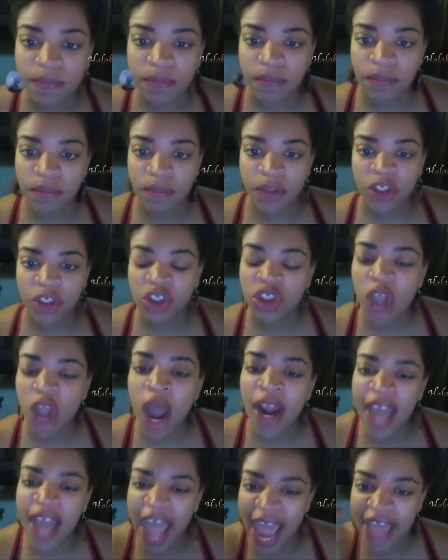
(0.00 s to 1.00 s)

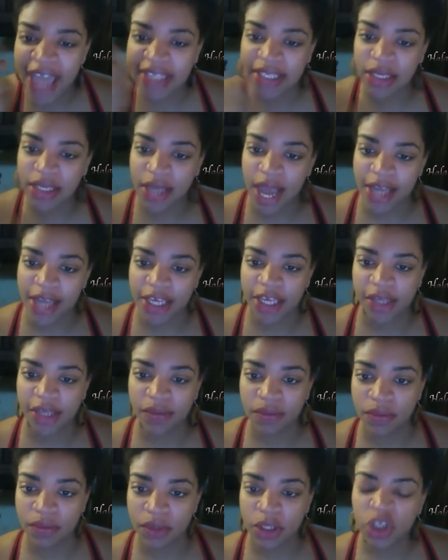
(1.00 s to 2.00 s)
Start acting like it.
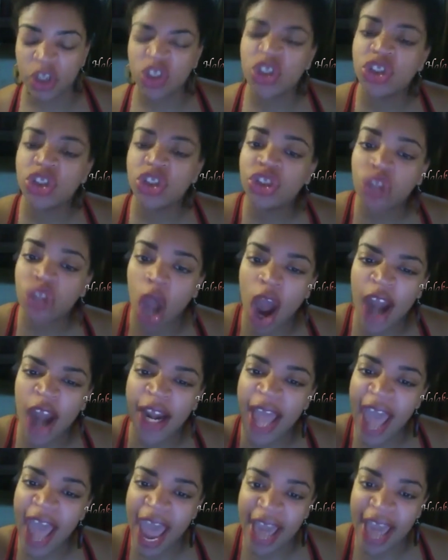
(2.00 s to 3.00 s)
Start
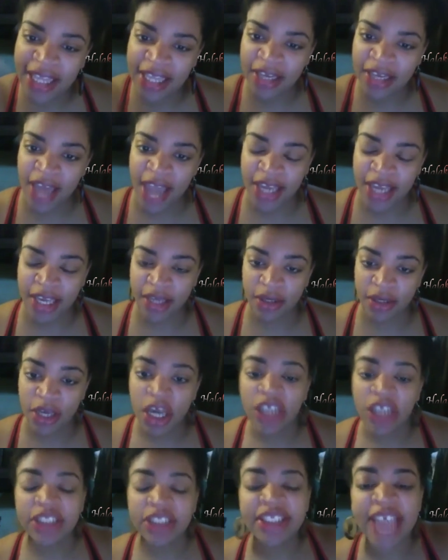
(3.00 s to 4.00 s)
acting like it.
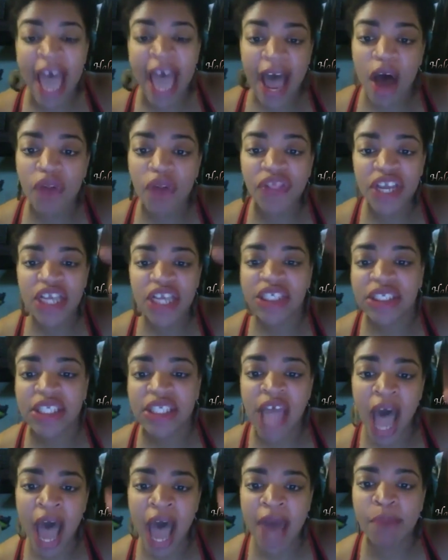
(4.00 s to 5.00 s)
Tell these
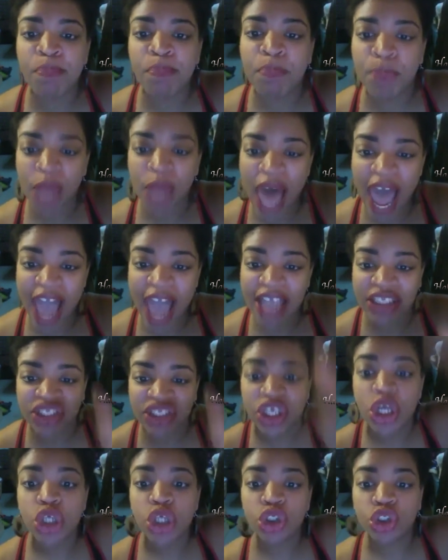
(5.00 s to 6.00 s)

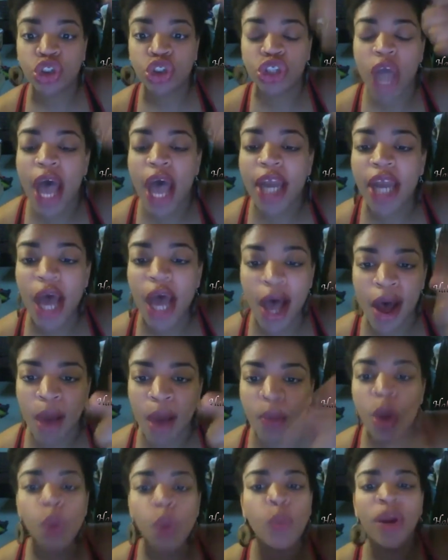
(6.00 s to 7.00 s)
non-blacks, shut
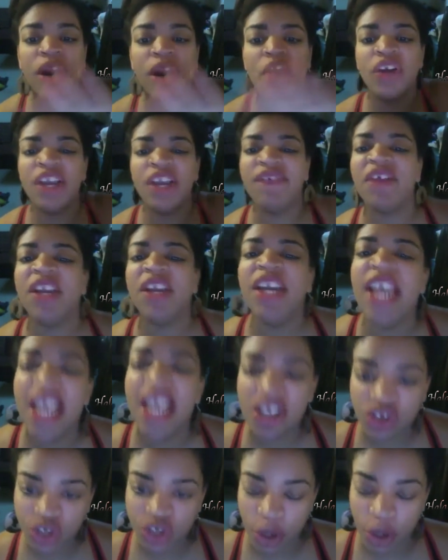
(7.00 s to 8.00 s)
up. We don't even
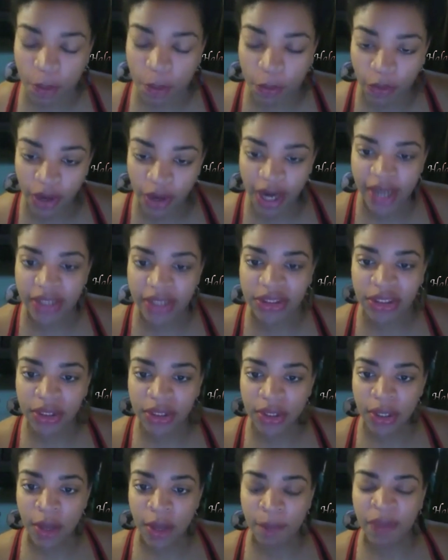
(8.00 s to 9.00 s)
need your prayers.
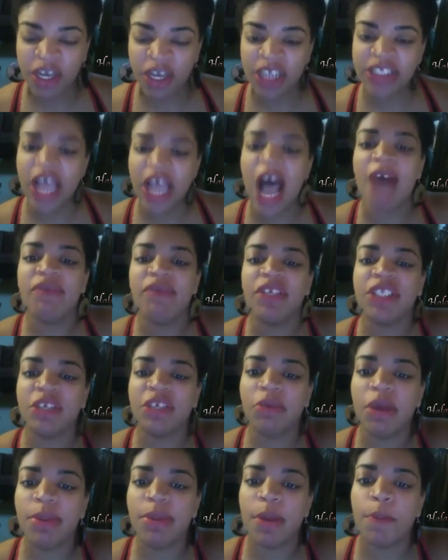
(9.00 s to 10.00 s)
Because obviously
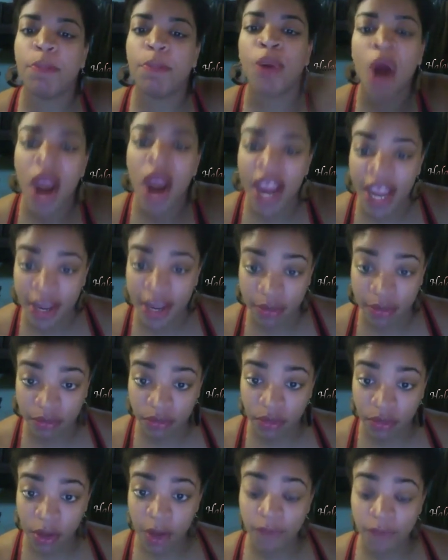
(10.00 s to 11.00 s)
we've been praying
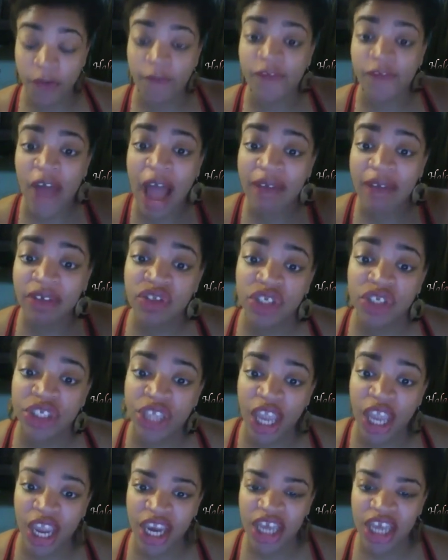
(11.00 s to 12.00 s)
for 500
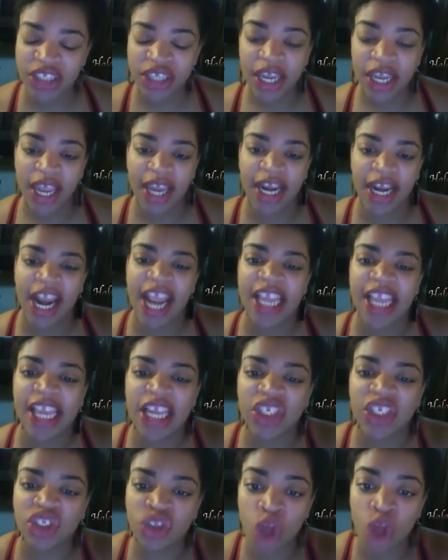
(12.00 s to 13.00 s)
years and it ain't get
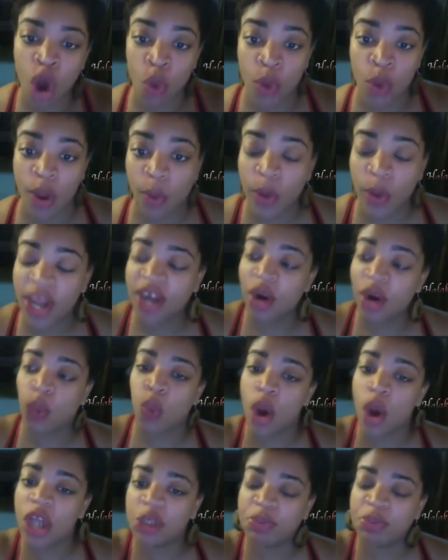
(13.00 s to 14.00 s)
us nowhere. We're in the
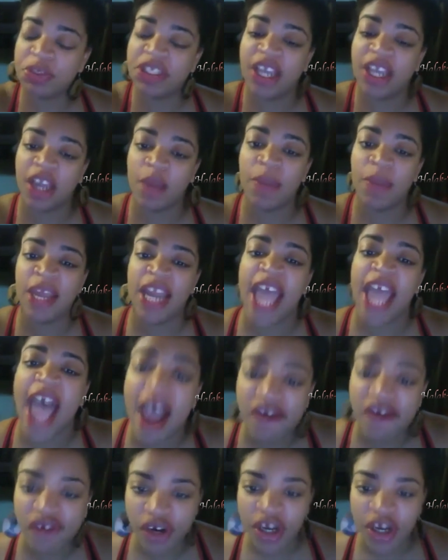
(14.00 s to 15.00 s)
worst predicament
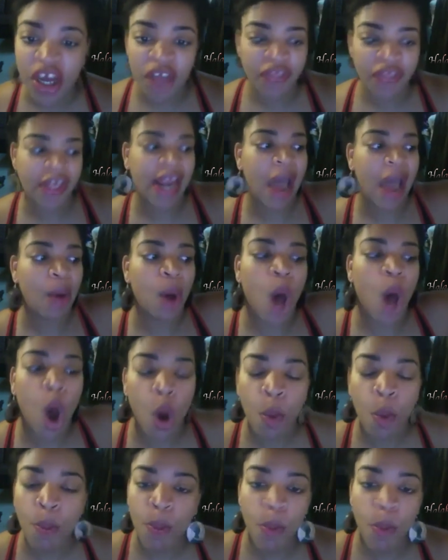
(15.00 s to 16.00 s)
ever than our
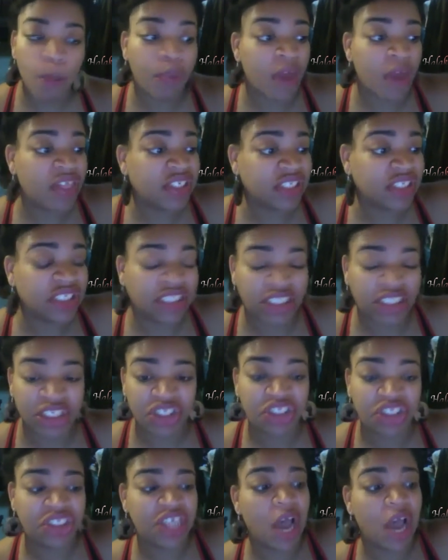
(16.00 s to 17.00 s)
own brothers and
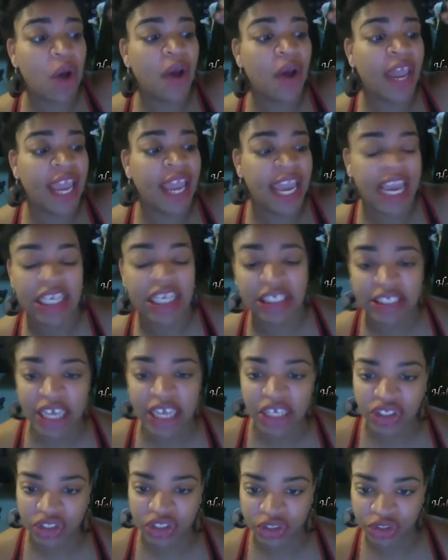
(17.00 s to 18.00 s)
sisters, our
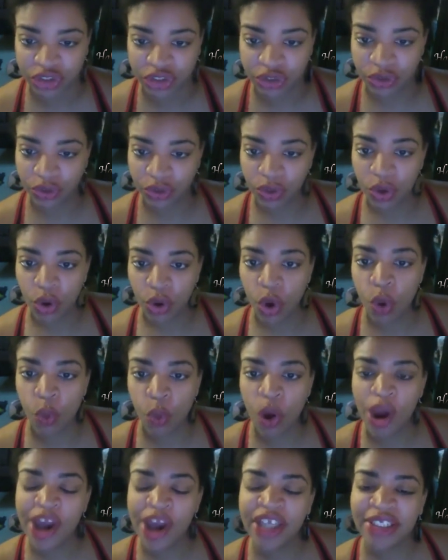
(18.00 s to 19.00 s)
ancestors, who
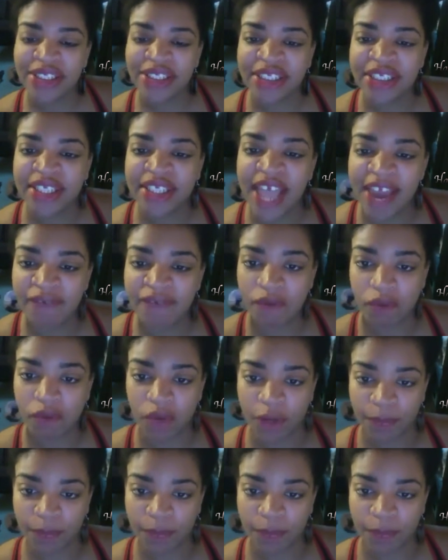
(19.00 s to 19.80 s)
were in slavery